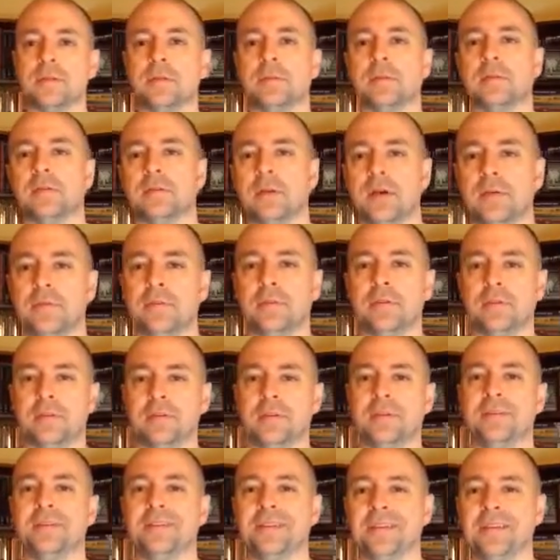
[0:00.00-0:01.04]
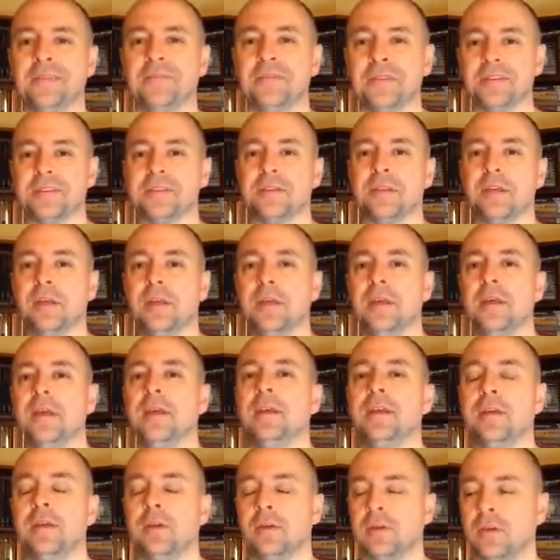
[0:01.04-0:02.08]
It's a little tough to convince
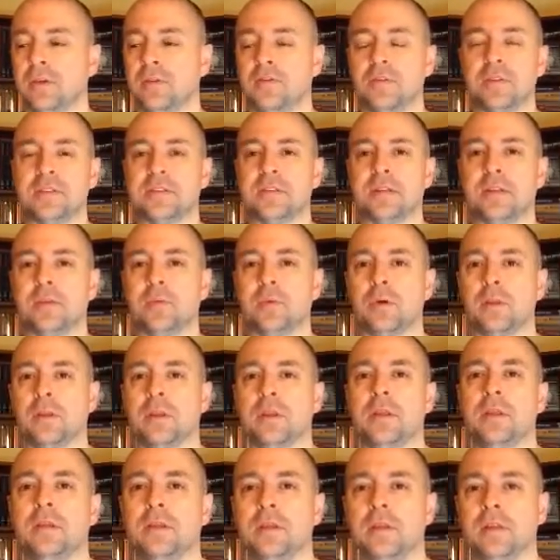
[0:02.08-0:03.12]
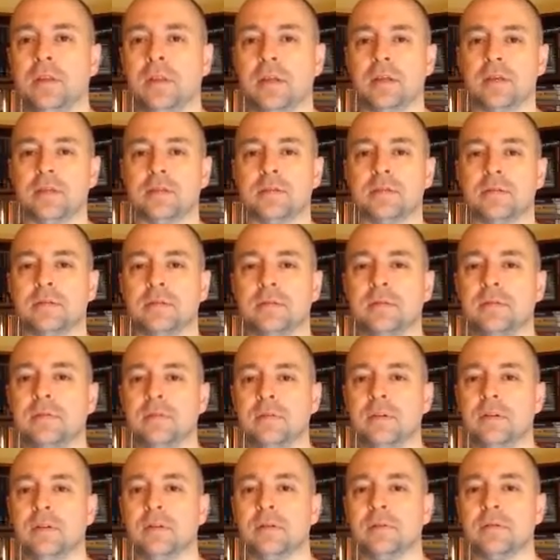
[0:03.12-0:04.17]
anyone that he likes
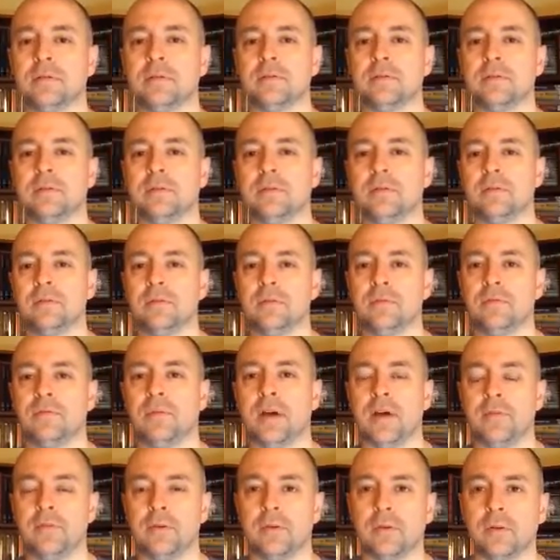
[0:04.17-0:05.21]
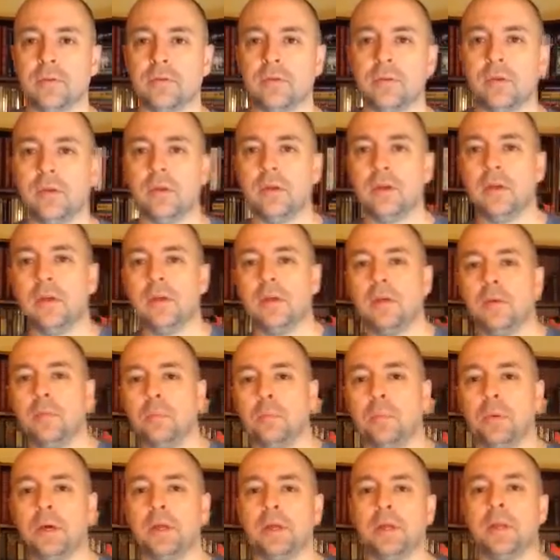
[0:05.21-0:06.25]
5-year-olds.
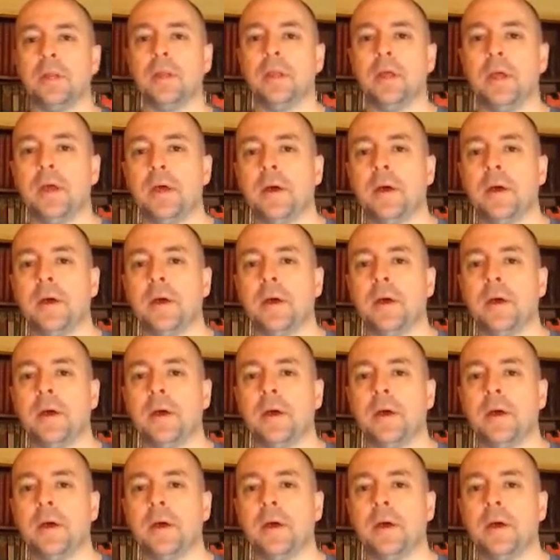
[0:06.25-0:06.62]
But